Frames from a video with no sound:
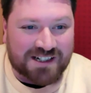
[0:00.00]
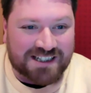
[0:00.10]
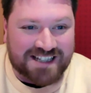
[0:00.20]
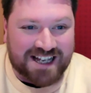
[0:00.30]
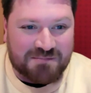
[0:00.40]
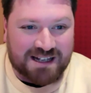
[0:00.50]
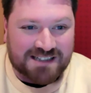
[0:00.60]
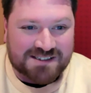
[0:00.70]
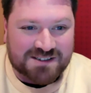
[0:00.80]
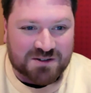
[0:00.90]
at the
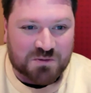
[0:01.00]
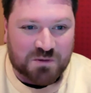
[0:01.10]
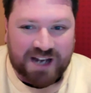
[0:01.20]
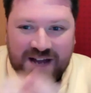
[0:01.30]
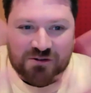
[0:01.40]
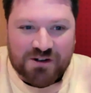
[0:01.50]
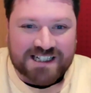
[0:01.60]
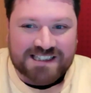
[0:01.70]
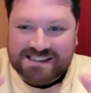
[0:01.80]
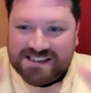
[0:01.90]
Ant-Man suit, whatever it
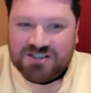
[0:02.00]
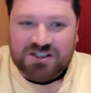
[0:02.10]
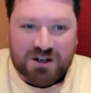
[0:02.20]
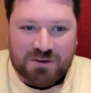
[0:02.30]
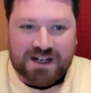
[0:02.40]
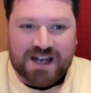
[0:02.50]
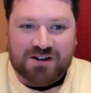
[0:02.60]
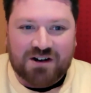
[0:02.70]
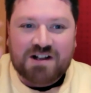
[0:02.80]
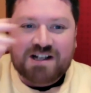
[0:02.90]
is, CGI or
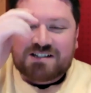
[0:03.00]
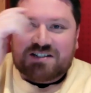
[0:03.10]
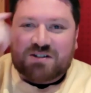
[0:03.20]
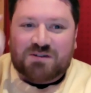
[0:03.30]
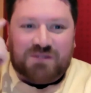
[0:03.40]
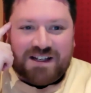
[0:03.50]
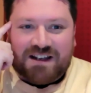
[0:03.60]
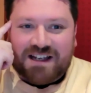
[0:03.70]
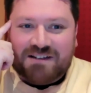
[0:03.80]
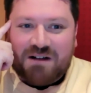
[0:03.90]
whatever, did you feel
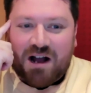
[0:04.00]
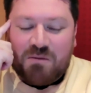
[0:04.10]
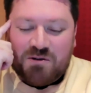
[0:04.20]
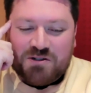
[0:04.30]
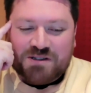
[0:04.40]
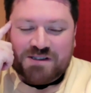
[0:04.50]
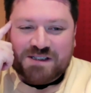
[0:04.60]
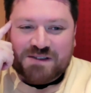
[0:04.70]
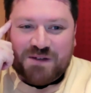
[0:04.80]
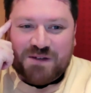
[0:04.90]
like, I wonder, does
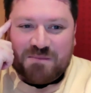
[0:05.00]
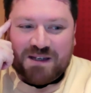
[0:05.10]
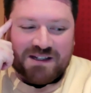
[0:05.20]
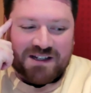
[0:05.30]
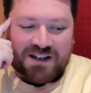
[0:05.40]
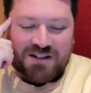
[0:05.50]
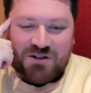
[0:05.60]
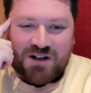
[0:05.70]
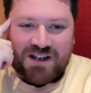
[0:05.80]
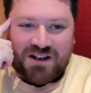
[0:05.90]
this fit me? Can I
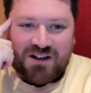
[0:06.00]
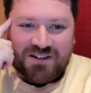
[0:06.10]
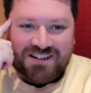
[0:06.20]
try it on?